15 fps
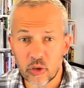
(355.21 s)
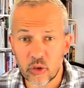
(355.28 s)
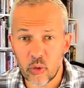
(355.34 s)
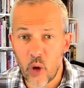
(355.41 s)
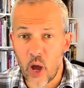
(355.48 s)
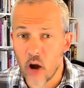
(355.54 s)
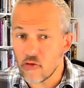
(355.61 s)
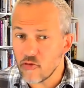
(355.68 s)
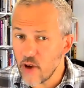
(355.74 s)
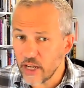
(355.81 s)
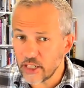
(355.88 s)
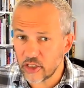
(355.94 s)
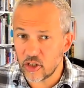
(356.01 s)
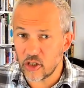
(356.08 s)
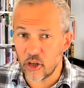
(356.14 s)
to
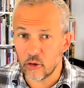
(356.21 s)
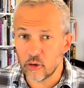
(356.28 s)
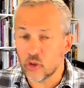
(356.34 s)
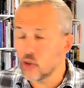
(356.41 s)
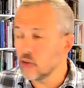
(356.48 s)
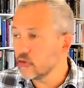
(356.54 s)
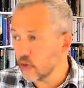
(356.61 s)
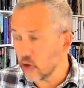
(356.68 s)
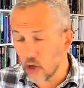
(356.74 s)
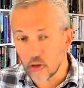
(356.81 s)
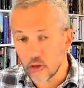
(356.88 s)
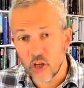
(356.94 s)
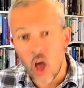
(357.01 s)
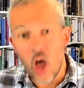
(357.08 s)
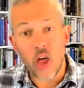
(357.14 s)
arrest those who
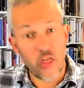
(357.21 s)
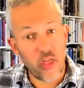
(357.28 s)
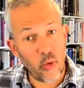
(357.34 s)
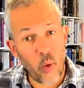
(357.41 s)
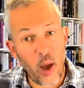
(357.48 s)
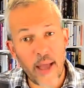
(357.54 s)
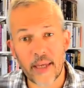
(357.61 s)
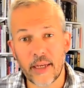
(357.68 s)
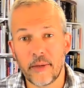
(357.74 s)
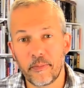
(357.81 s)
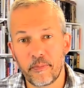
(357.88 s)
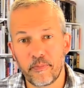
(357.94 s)
followed the way.